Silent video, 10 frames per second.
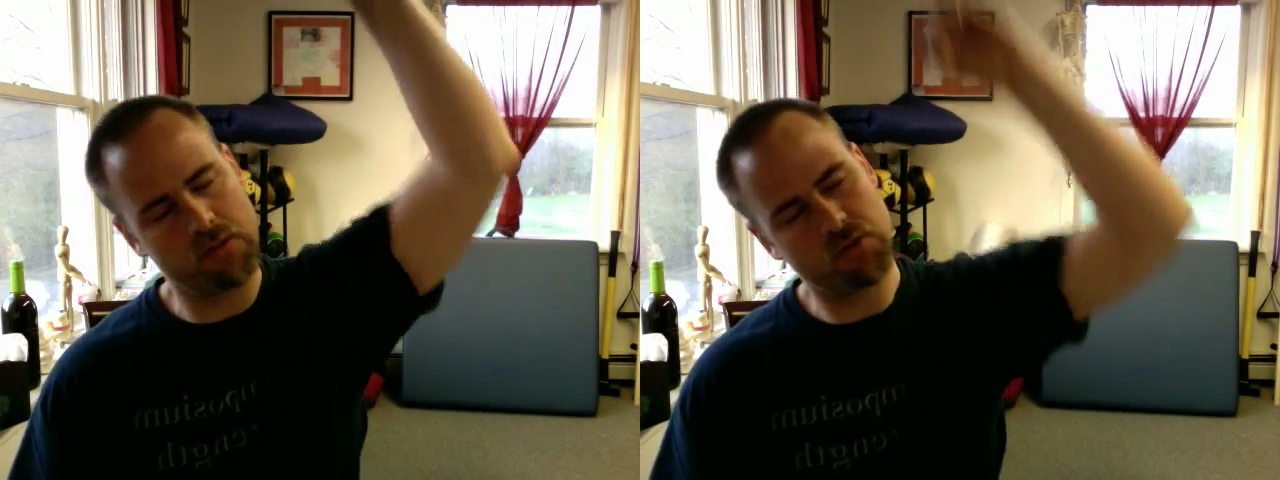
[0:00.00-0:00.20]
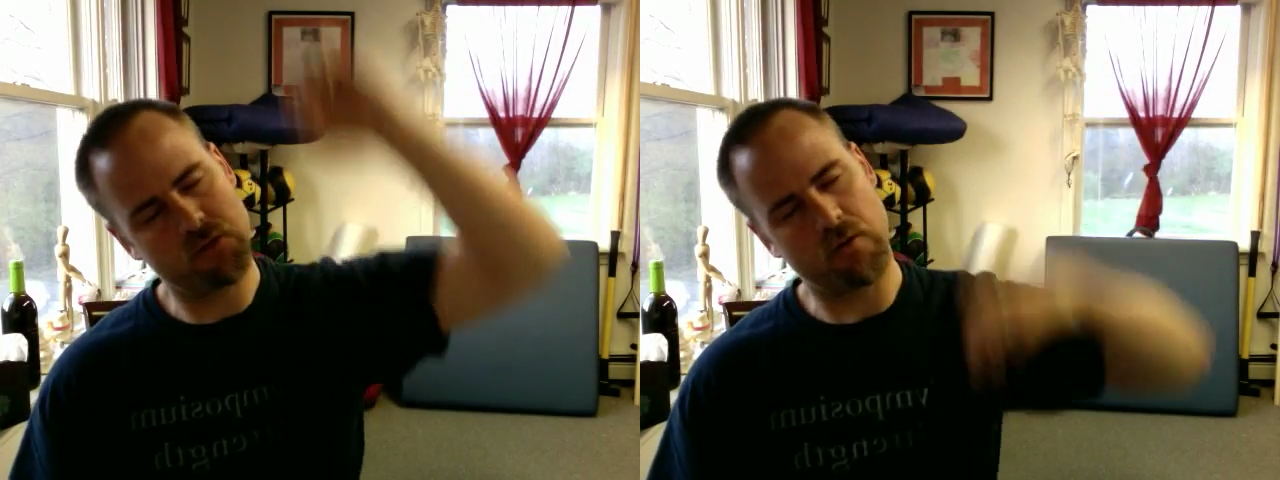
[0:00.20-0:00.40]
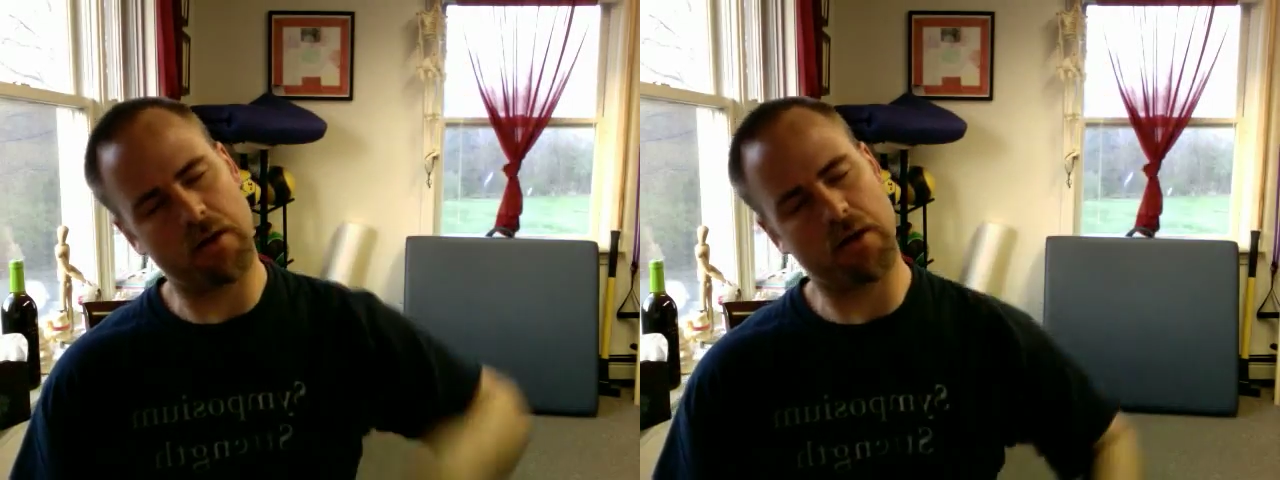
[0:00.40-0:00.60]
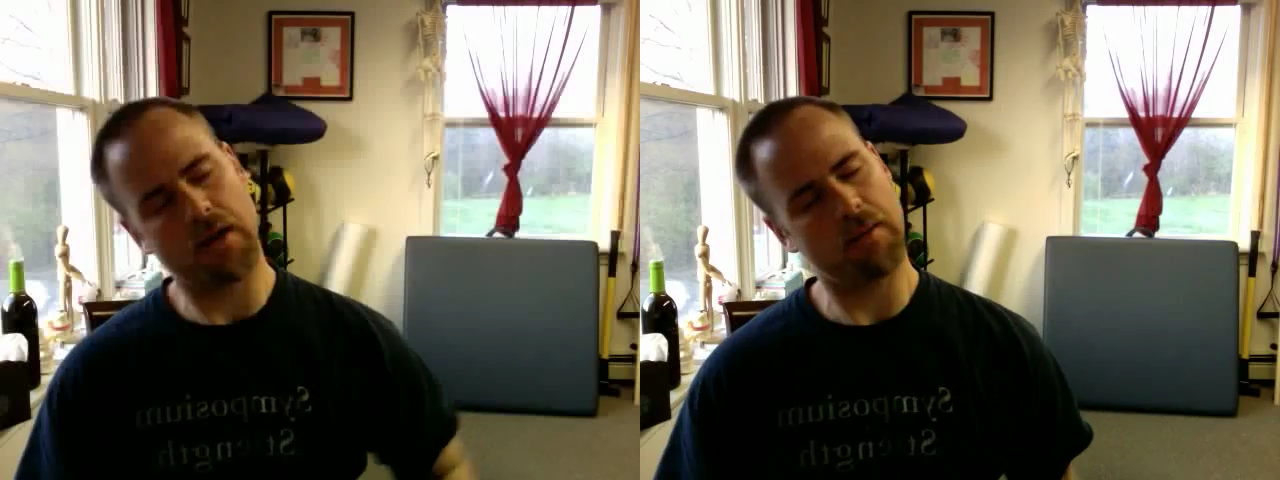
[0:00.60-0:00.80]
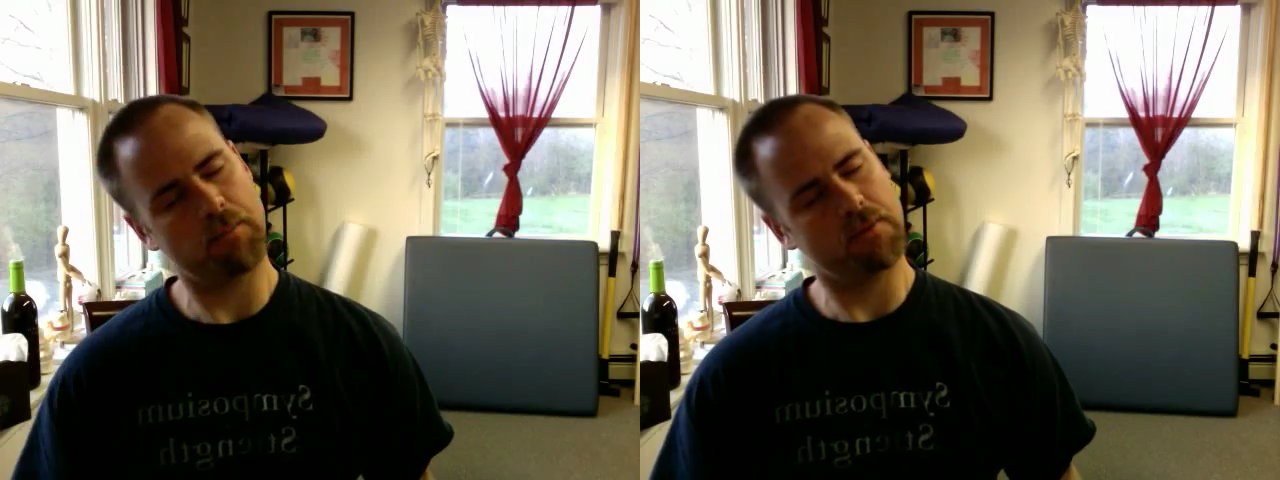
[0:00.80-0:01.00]
strung
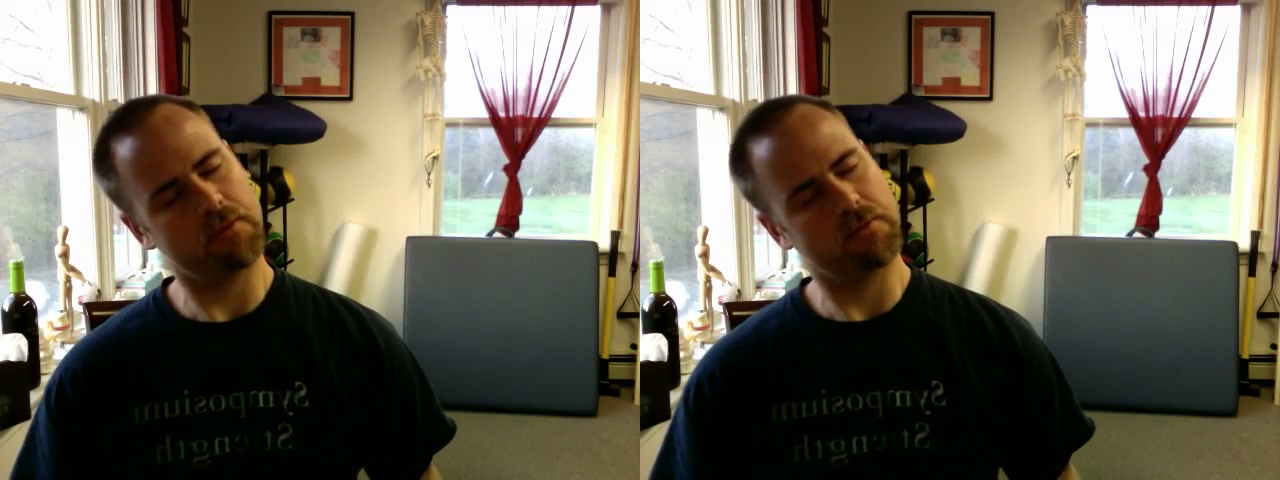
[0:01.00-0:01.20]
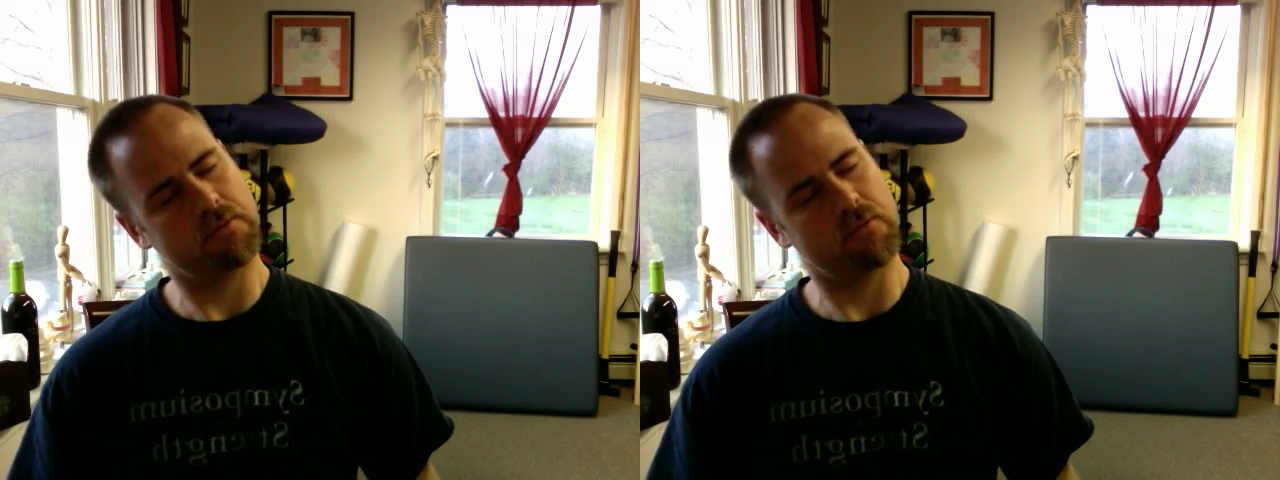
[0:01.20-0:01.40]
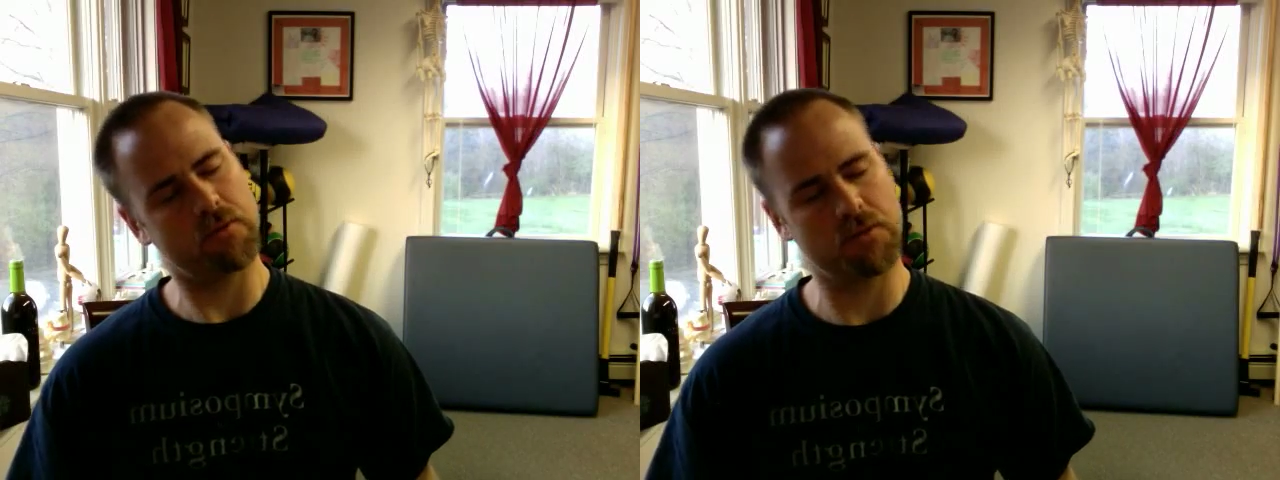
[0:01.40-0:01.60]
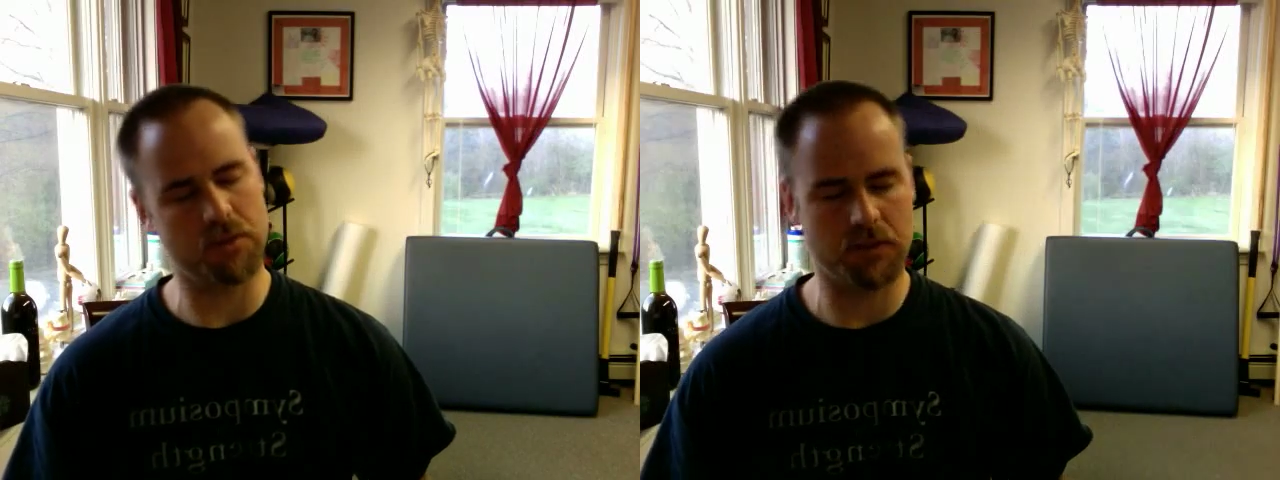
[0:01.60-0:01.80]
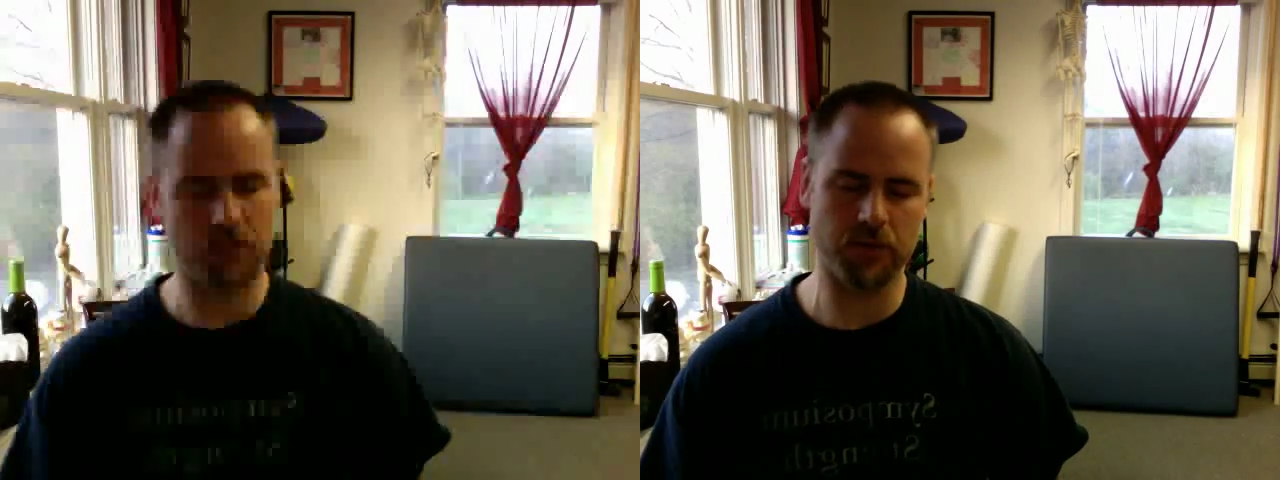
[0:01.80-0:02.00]
up towards
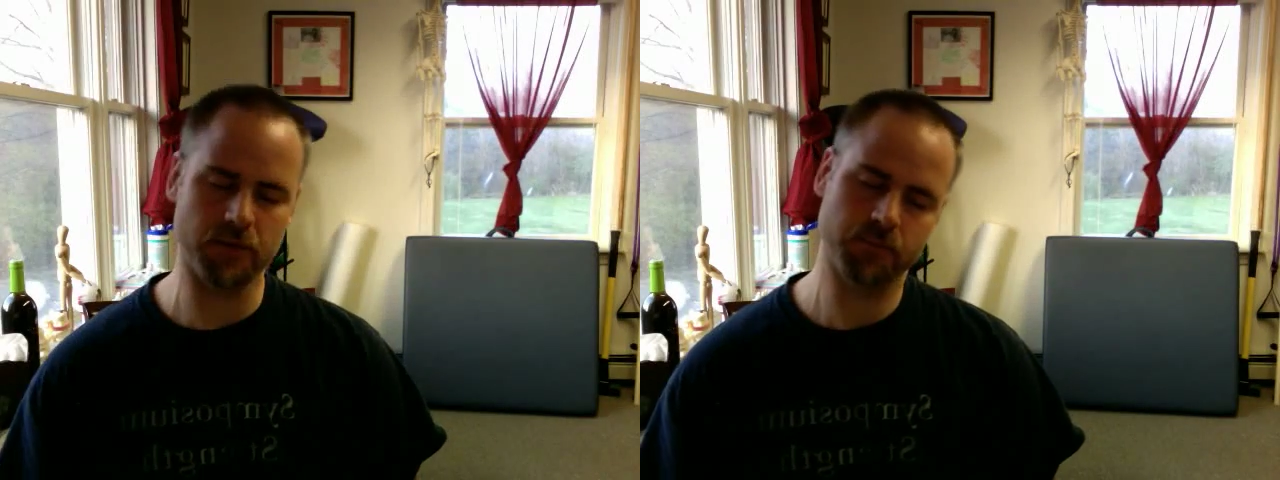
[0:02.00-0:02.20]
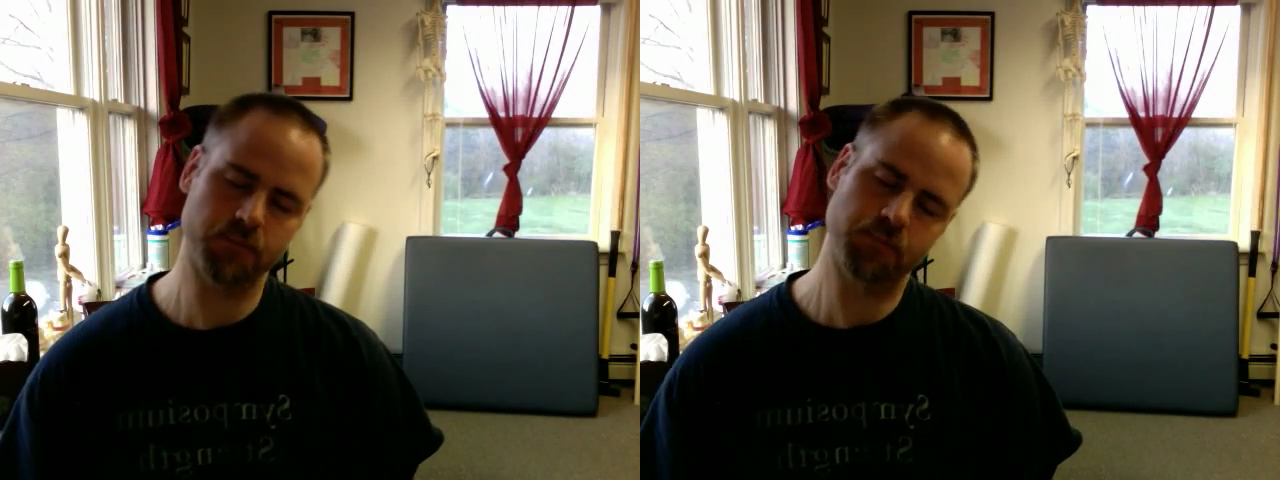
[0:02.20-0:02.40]
the ceiling.